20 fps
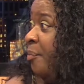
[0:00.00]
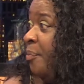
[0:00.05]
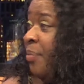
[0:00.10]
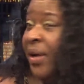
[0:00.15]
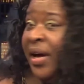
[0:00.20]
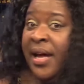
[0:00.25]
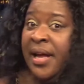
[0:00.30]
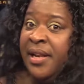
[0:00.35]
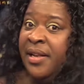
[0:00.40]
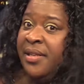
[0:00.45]

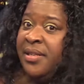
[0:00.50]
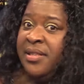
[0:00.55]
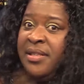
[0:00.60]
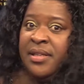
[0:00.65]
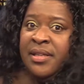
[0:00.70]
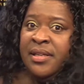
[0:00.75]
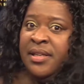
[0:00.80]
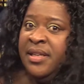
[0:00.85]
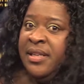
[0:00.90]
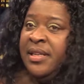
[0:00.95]
but
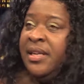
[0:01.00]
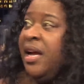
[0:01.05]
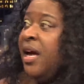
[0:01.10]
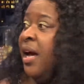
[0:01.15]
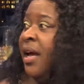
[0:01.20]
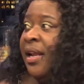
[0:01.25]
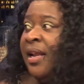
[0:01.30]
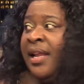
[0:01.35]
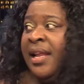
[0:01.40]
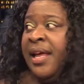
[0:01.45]

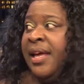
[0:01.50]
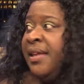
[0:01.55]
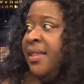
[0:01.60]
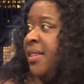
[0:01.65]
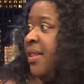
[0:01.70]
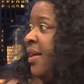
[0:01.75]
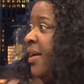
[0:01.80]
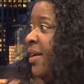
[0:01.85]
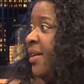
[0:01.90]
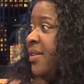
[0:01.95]
not
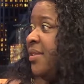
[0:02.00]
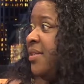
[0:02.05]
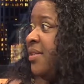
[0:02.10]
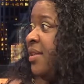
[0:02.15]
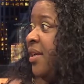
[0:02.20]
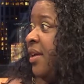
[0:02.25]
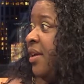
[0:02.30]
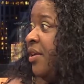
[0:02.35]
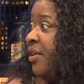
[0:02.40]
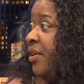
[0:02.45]
like this.